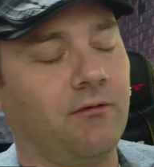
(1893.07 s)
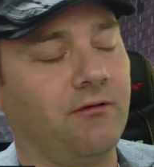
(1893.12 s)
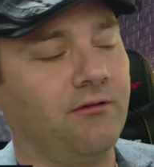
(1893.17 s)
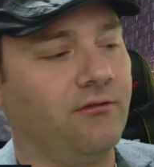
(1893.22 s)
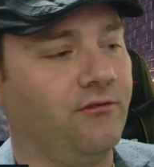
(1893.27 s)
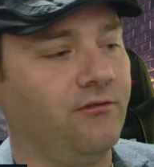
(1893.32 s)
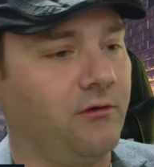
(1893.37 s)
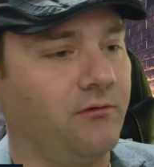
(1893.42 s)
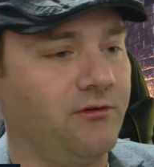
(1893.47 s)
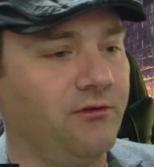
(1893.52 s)
I
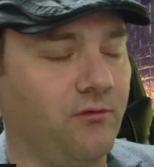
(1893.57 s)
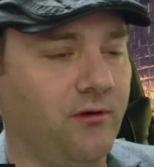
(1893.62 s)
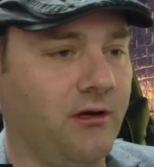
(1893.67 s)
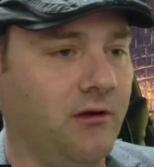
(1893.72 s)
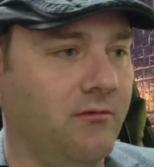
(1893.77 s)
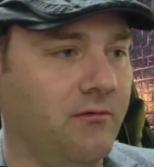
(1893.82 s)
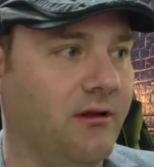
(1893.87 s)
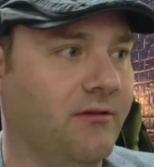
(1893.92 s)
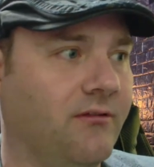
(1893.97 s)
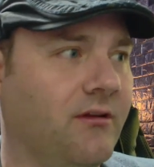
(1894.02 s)
wasn't sure which one
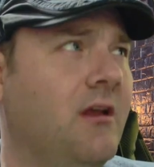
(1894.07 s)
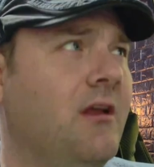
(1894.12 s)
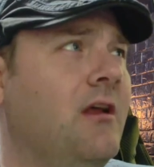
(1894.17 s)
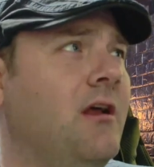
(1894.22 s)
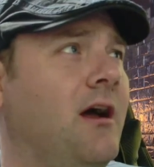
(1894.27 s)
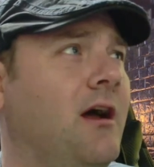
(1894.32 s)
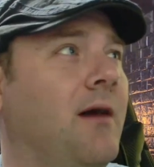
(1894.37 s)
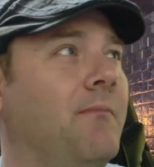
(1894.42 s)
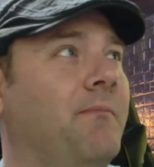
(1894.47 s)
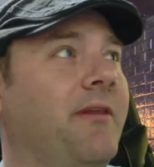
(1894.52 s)
it was,
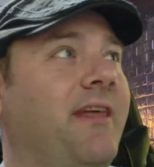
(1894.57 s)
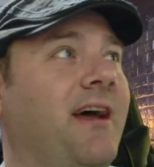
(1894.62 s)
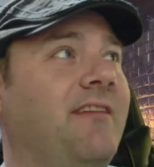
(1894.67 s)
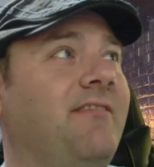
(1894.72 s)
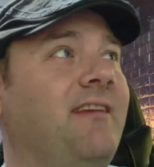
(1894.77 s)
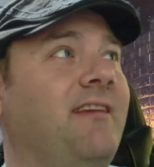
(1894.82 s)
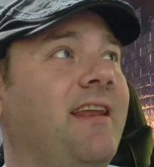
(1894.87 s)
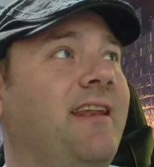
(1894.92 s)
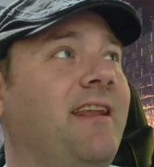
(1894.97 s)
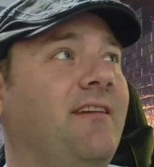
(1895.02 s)
but
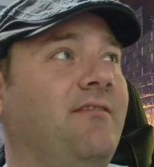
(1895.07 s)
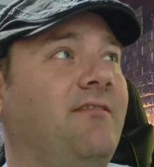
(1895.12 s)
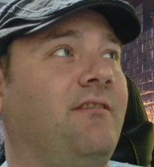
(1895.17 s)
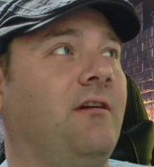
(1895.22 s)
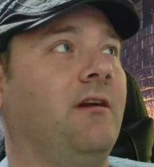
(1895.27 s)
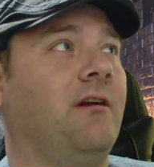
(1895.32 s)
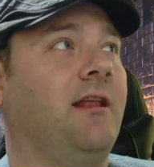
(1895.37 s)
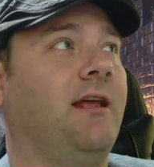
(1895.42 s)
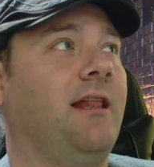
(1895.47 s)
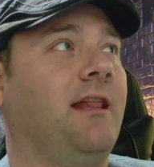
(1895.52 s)
that's not
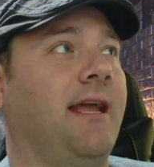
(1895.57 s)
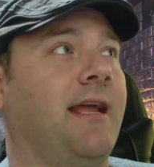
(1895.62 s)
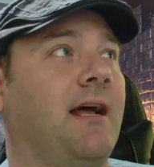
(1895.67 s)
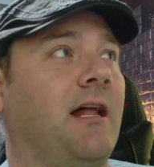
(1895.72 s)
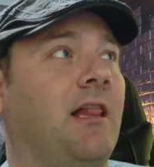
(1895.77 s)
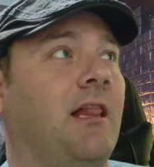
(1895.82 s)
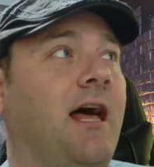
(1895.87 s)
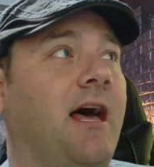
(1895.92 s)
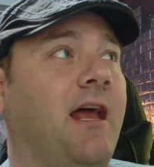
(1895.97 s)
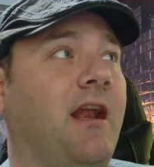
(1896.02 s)
necessarily like
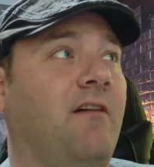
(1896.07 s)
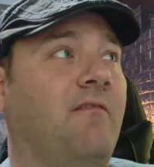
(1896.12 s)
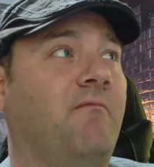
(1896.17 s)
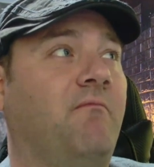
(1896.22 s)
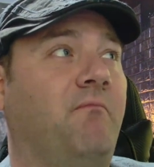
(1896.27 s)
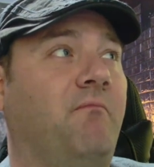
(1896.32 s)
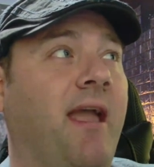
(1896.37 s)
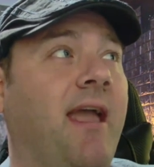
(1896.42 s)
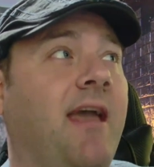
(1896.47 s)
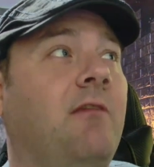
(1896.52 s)
a lot of
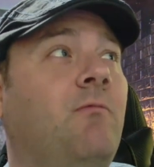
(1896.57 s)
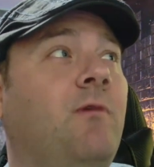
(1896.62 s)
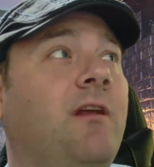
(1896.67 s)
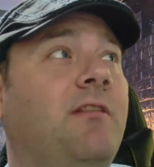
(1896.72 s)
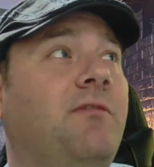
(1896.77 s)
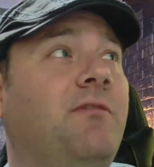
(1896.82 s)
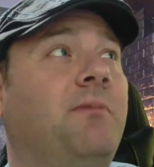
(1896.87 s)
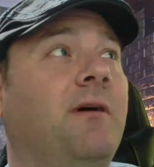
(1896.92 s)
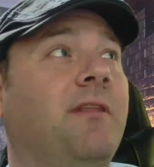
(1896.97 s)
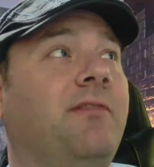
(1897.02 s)

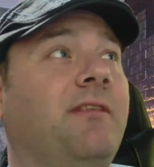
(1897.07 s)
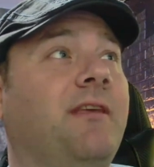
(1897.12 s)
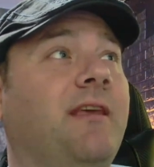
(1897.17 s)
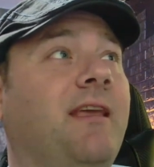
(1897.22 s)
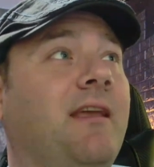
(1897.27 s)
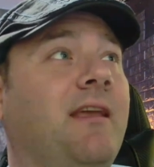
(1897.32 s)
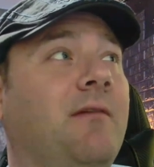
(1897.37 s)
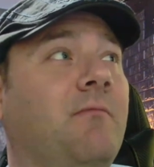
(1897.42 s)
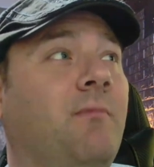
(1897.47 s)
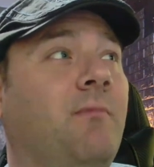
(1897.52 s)
bandwidth, but
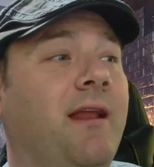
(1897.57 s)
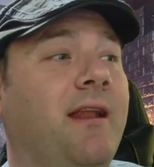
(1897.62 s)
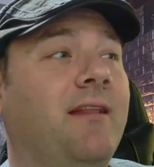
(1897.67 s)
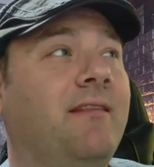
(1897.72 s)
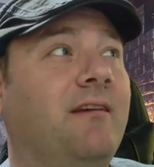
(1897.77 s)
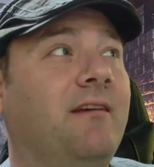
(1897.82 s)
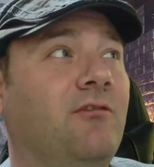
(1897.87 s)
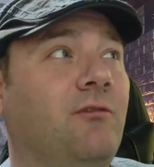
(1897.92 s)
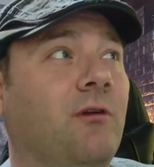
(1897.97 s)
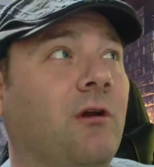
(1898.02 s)

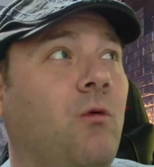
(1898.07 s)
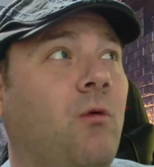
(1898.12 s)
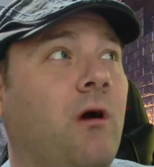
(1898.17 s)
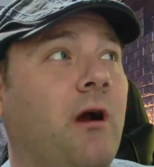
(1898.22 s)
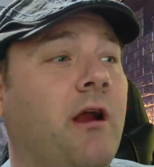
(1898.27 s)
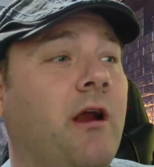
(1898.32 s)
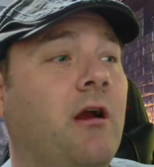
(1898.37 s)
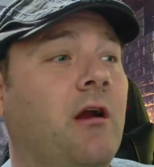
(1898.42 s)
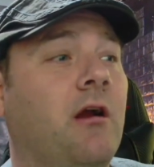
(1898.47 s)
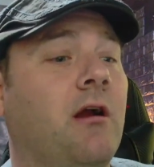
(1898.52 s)
it does
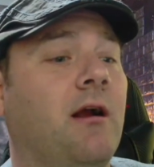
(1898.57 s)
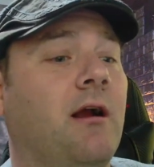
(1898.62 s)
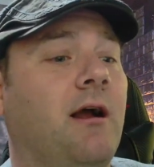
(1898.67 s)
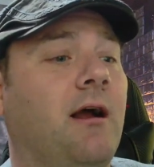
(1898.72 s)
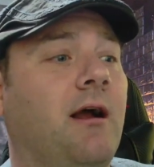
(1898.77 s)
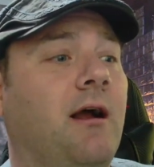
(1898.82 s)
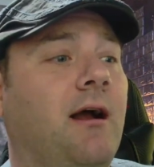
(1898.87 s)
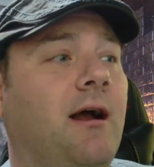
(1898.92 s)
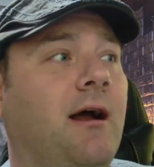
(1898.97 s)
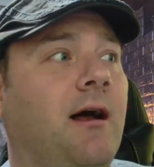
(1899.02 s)
require
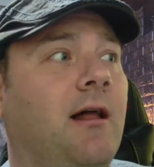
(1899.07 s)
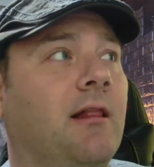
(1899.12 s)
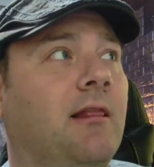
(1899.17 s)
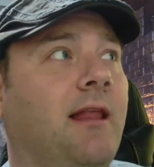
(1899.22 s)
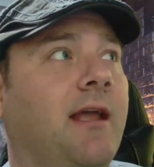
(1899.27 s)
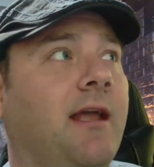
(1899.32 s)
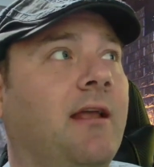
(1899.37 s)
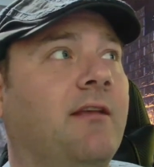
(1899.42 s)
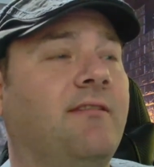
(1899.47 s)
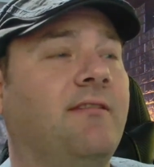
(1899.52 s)

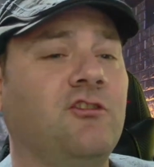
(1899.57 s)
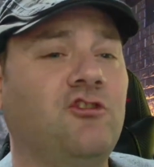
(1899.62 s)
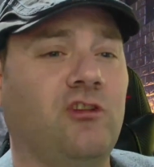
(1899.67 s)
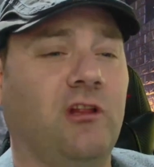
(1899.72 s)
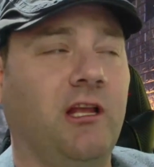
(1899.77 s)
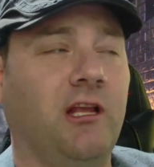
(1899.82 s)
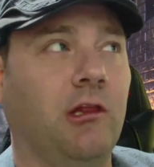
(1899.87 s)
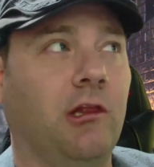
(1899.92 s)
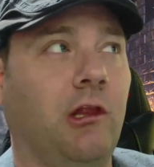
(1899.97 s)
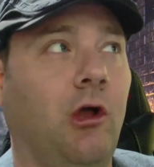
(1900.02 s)
like
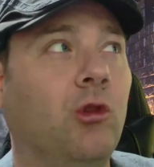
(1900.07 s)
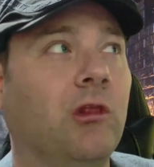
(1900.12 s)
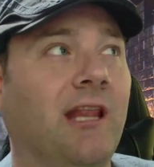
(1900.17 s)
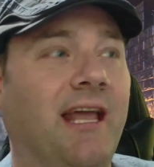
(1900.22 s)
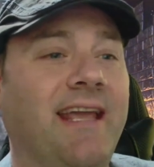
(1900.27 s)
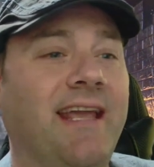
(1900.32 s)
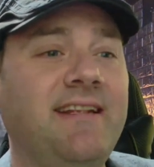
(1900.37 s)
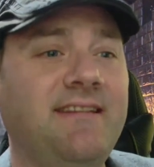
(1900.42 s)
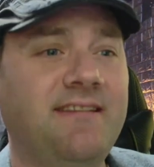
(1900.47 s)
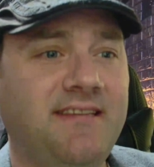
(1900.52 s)
essentially low
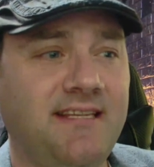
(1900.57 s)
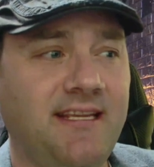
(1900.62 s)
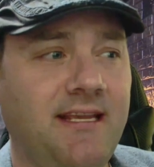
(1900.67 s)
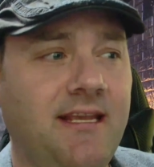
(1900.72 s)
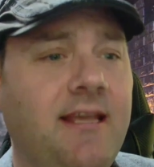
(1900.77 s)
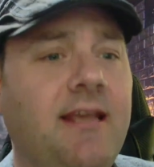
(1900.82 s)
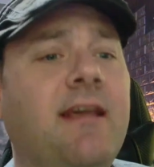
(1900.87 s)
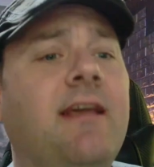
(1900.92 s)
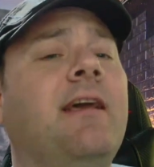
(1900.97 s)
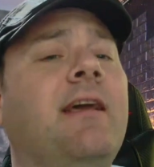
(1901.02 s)

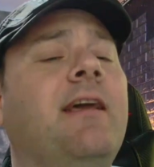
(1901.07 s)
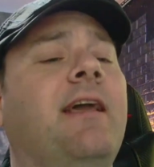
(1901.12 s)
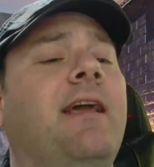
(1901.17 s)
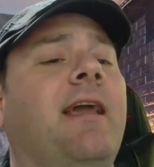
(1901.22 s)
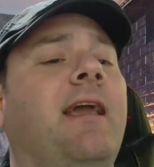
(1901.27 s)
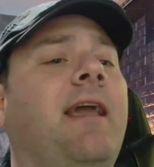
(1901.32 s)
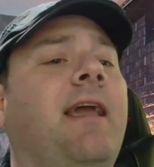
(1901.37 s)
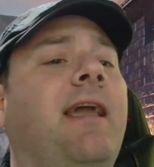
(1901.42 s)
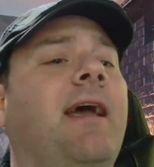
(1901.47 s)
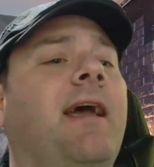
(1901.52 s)
latency
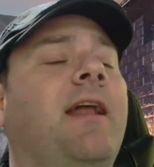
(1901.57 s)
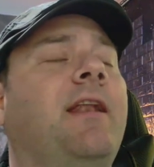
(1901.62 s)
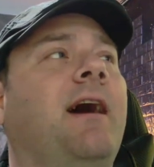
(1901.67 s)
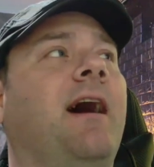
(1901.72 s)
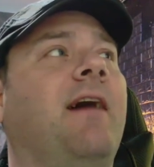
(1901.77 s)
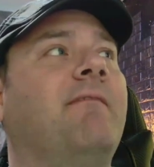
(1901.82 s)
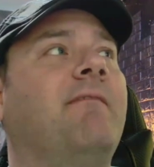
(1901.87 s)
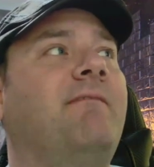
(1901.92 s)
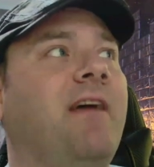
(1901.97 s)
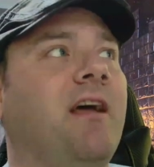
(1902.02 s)
and
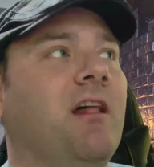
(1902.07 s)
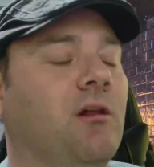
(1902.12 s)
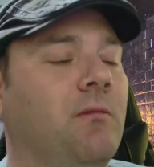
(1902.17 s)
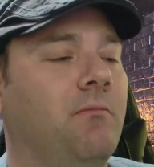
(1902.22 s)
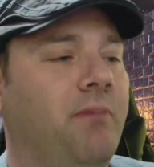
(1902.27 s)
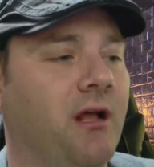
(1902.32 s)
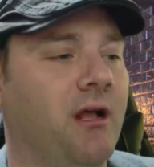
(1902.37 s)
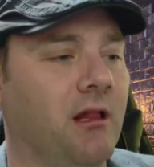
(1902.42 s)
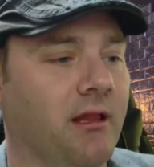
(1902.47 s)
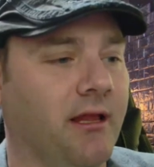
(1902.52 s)

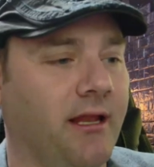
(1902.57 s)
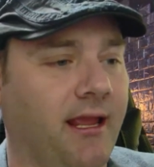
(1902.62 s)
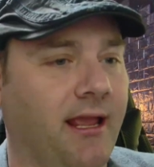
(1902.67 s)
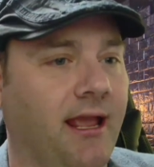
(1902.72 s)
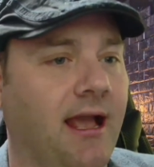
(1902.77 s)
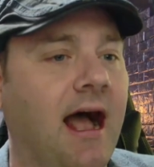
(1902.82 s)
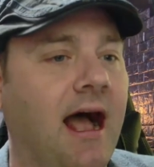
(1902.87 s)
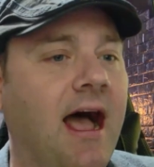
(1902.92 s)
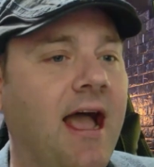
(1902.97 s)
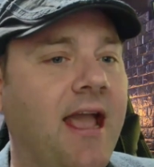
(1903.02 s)
availability,
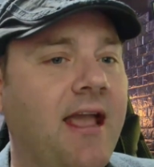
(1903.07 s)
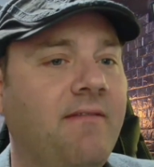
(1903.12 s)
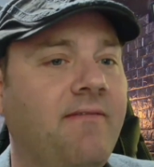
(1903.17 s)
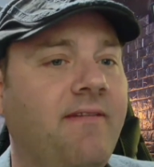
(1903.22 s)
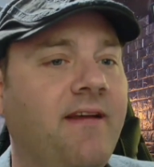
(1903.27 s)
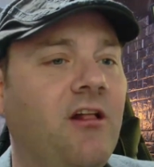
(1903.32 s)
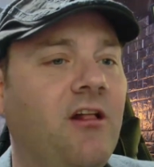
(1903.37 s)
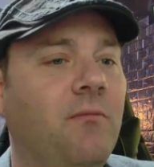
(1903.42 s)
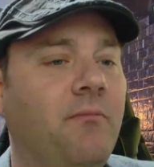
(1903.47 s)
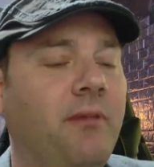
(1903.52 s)
high
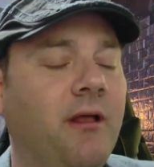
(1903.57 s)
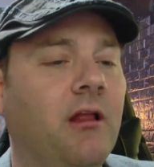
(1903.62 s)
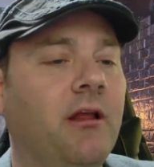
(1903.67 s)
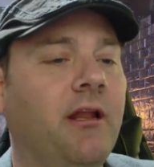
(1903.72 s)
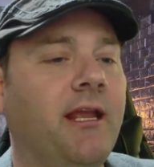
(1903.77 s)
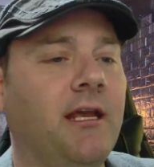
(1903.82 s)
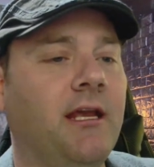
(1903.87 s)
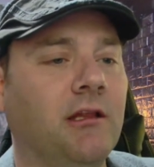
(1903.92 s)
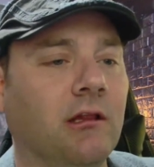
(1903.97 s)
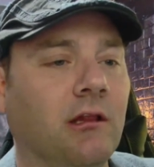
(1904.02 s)

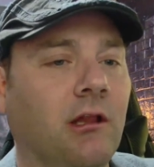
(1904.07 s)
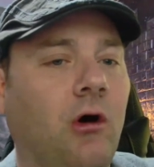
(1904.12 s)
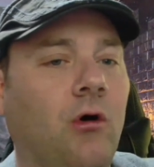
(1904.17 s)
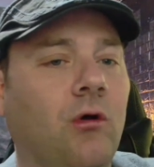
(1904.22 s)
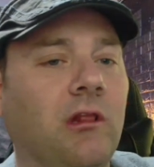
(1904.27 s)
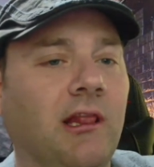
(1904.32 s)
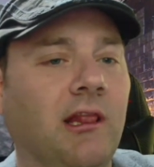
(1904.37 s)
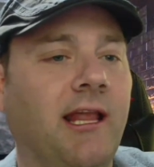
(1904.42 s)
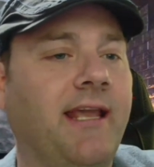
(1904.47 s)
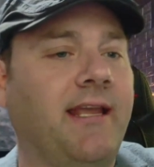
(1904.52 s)
availability and low
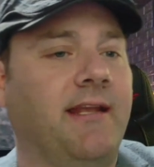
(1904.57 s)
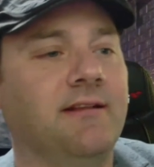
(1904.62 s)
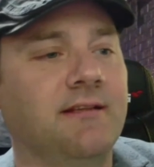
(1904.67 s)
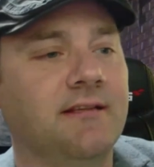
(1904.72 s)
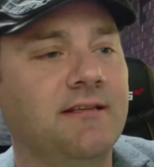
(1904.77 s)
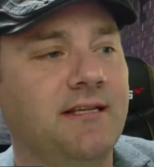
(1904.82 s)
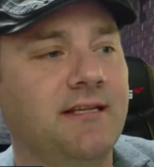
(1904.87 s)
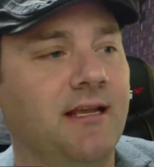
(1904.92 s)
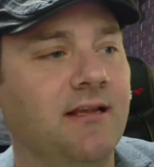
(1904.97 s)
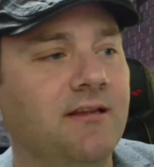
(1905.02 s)

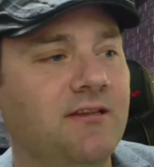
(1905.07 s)
latency.